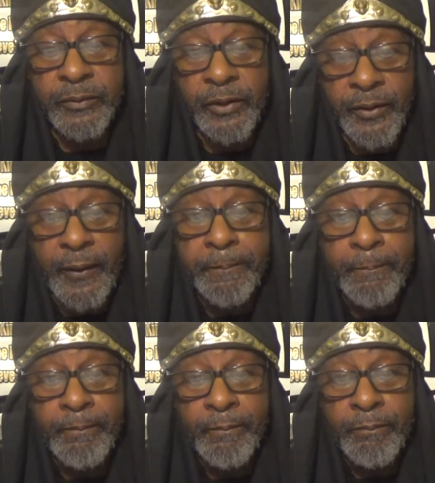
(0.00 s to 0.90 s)
Hear that?
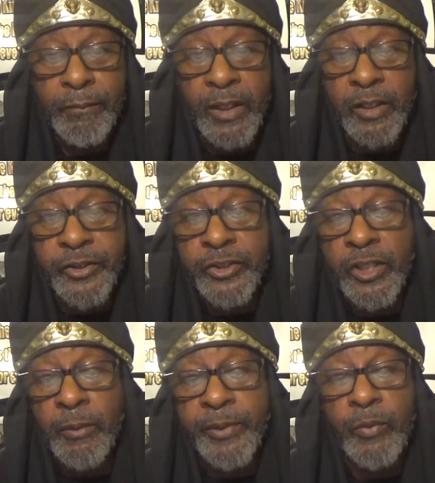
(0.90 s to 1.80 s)
Because it
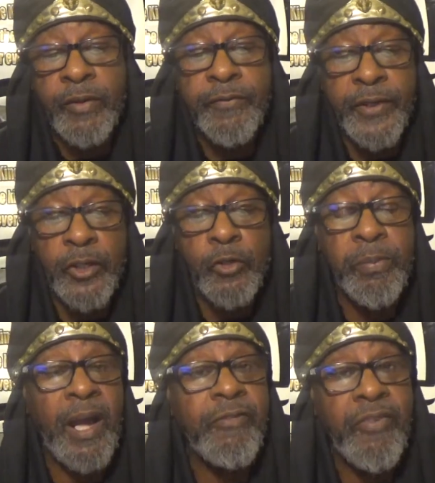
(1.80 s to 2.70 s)
shall be revealed
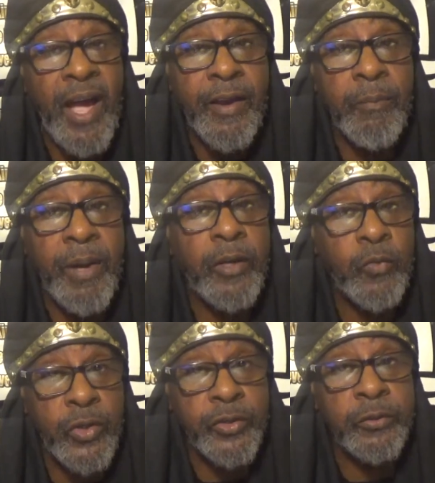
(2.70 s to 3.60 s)
by fire, by the
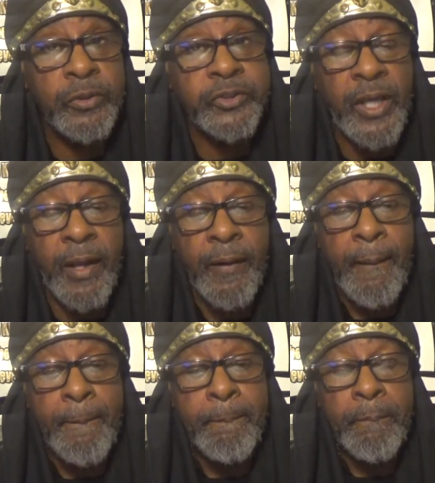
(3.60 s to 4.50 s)
word of the Most High.
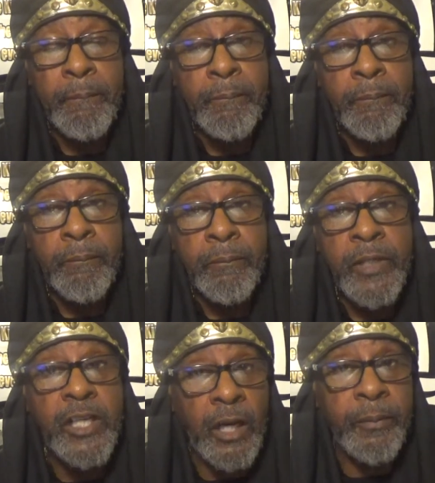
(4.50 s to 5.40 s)

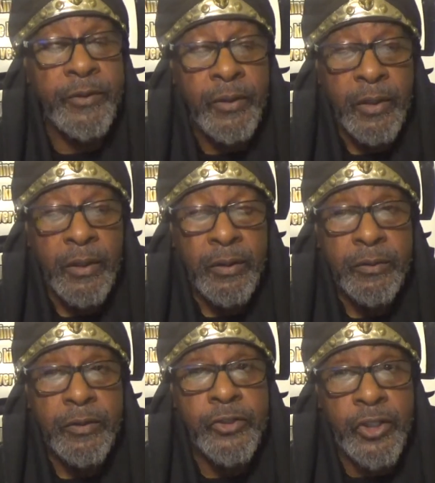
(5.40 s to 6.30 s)
He coming
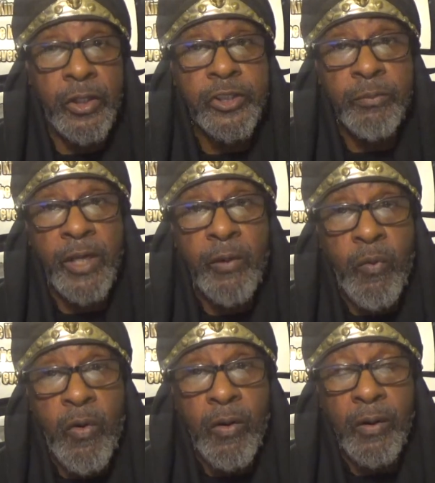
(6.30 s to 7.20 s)
to judge and make
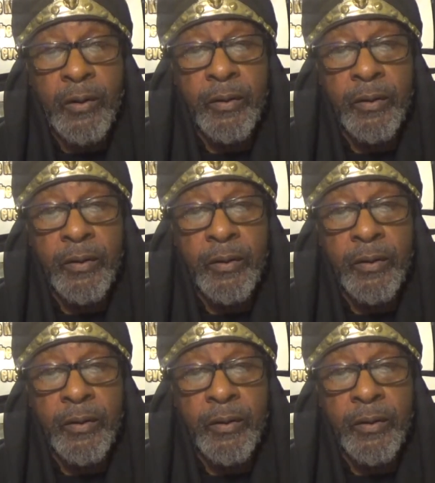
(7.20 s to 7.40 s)
war.